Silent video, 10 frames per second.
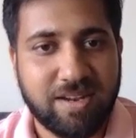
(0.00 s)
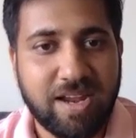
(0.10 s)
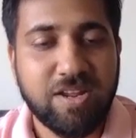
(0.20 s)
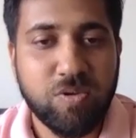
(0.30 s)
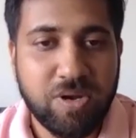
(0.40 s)

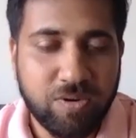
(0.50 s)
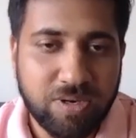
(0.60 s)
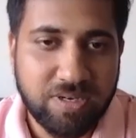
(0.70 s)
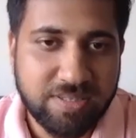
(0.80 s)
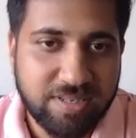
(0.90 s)
right? You need
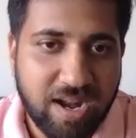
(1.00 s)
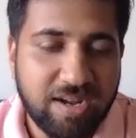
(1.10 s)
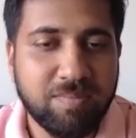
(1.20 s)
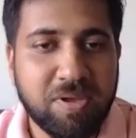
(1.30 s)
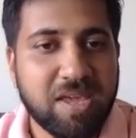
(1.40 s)
to
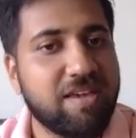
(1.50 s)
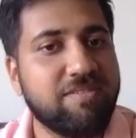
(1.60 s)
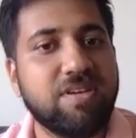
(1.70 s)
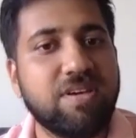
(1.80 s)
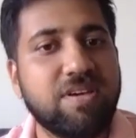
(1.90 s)
understand the
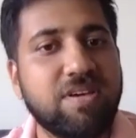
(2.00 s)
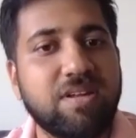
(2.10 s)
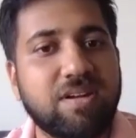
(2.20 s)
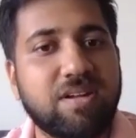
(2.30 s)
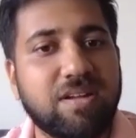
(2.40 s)
behavior.
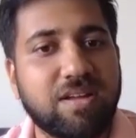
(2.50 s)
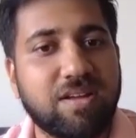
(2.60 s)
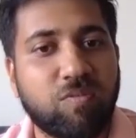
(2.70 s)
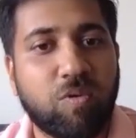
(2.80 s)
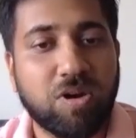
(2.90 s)

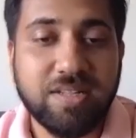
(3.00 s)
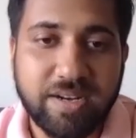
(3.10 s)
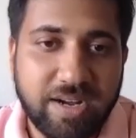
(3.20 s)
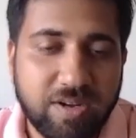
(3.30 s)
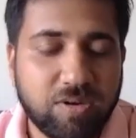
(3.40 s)
What are they
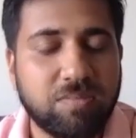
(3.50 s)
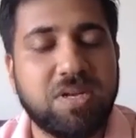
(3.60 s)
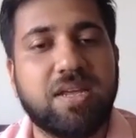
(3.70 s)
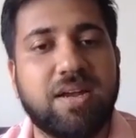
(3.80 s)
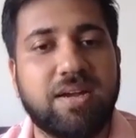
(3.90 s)
trying to
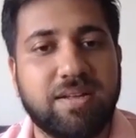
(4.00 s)
communicate,